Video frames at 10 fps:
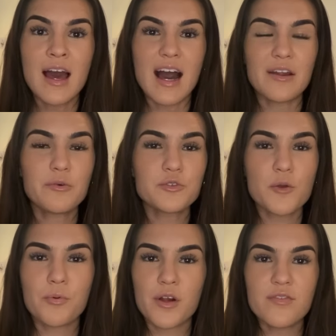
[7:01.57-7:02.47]
and also
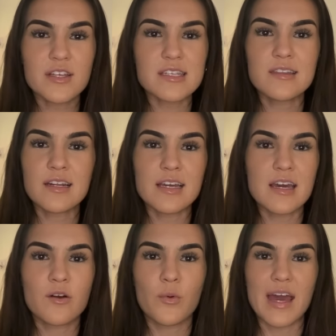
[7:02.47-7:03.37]
previously in the
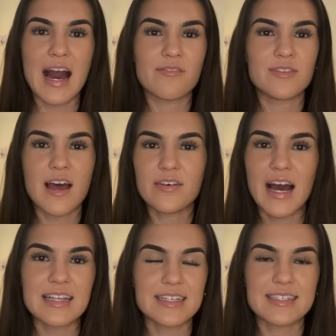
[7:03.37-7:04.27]
league, we have never
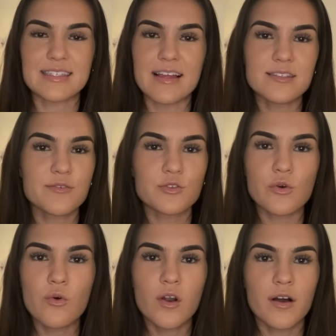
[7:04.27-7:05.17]
had extensive
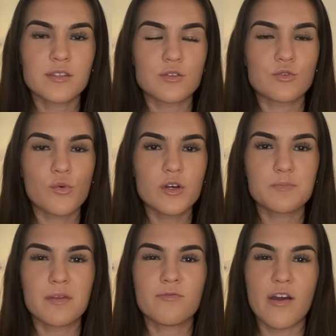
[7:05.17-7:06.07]
scorelines. It's always
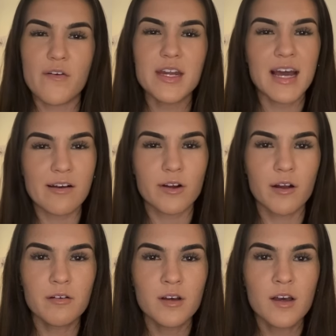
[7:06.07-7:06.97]
been very
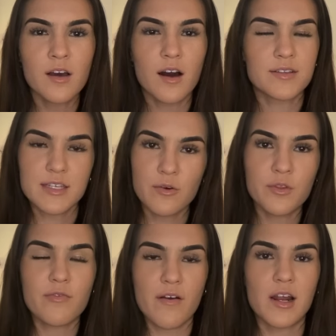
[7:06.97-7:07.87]
narrow until the
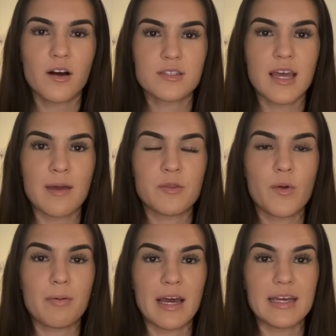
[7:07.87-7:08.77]
very last game that we
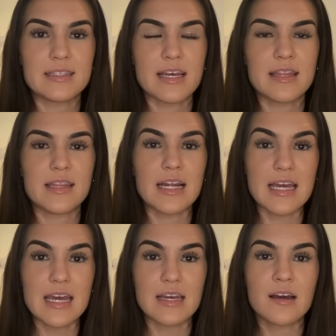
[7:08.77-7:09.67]
played in the
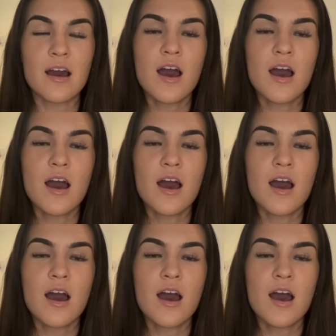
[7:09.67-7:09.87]
league.